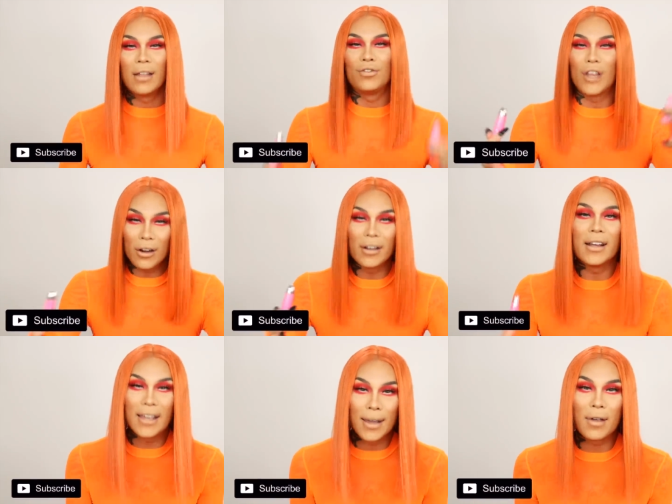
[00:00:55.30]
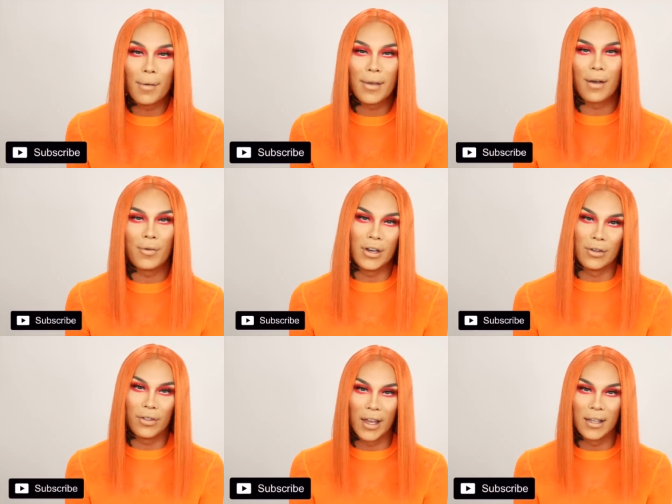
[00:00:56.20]
They're gonna keep coming up with new
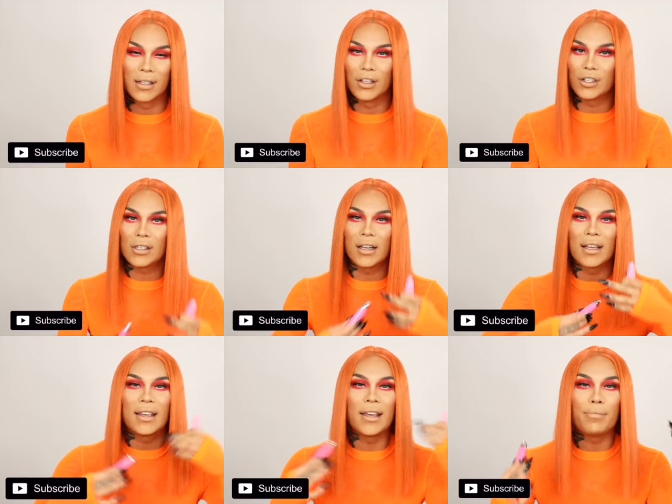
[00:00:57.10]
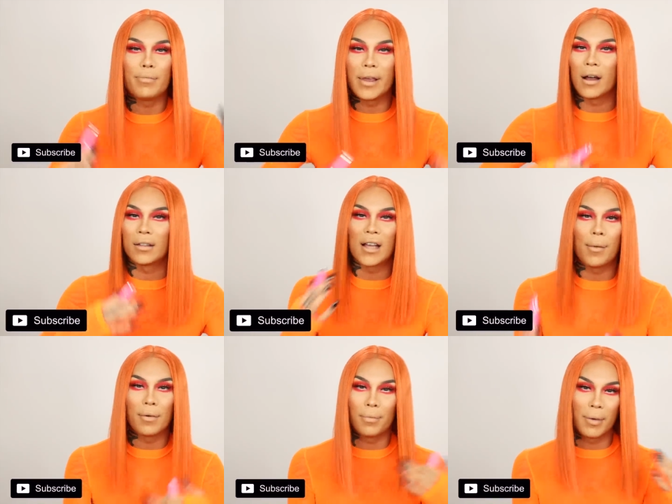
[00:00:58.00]
things, and they're just gonna keep being on
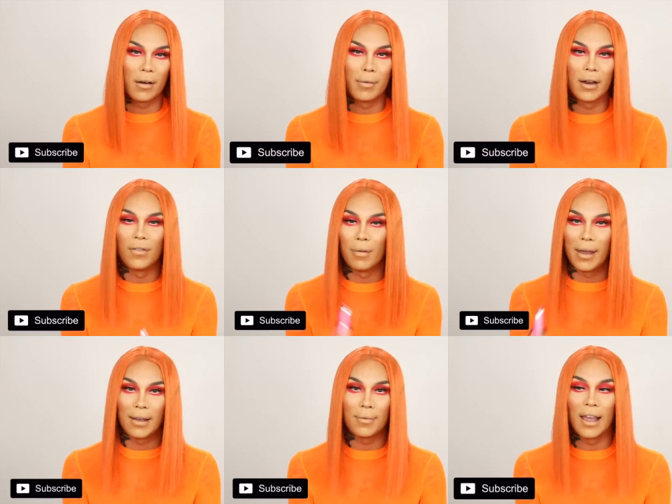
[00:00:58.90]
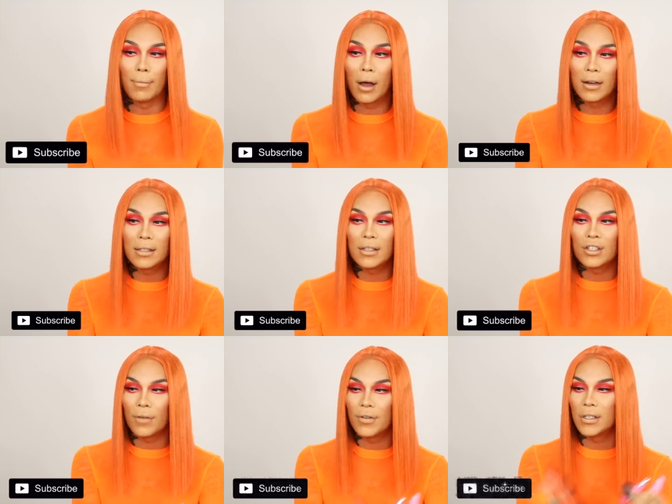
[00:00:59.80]
top of the pyramid of the makeup game. Honestly,
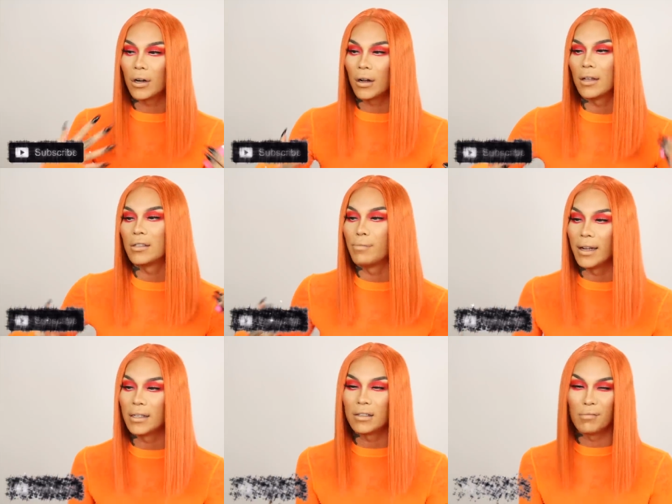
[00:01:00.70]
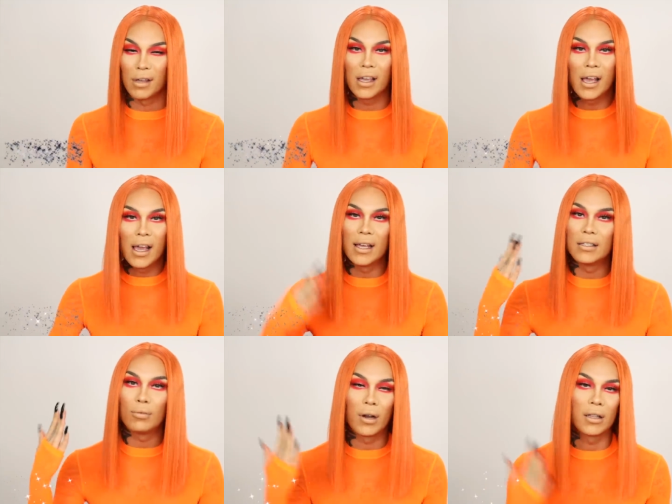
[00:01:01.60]
Jeffree Star Cosmetics to me
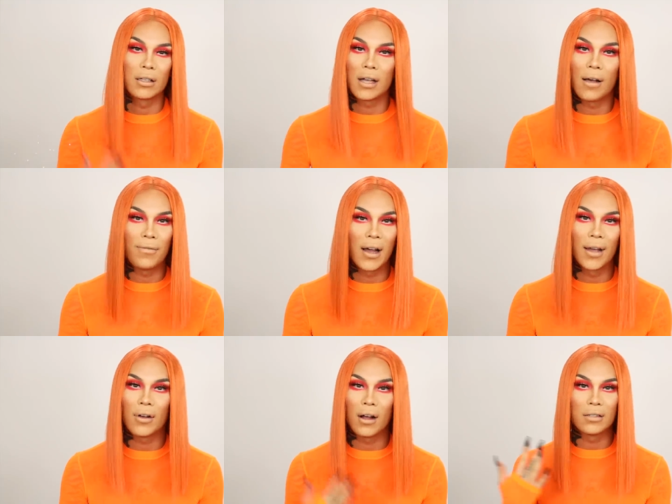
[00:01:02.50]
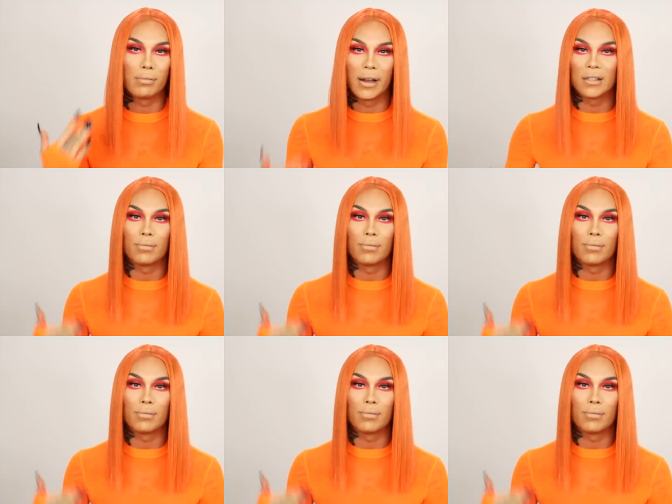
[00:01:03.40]
is one of the top 5 cosmetics